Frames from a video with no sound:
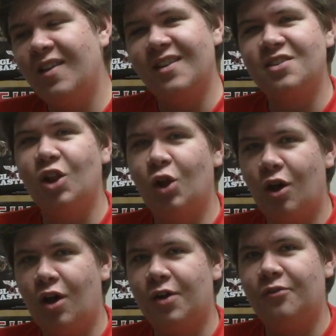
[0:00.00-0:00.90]
and that's a
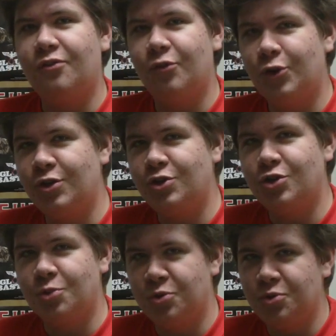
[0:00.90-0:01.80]
lot of footage
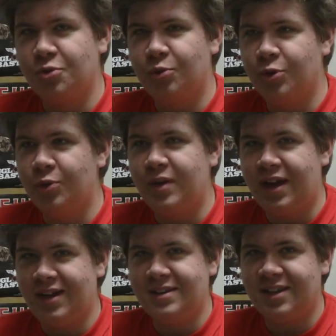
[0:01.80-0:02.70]
to root through and
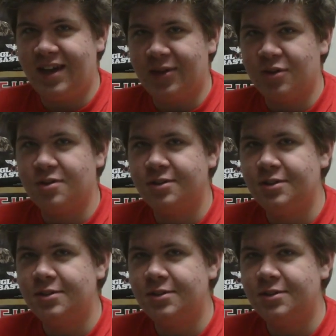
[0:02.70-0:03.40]
edit together.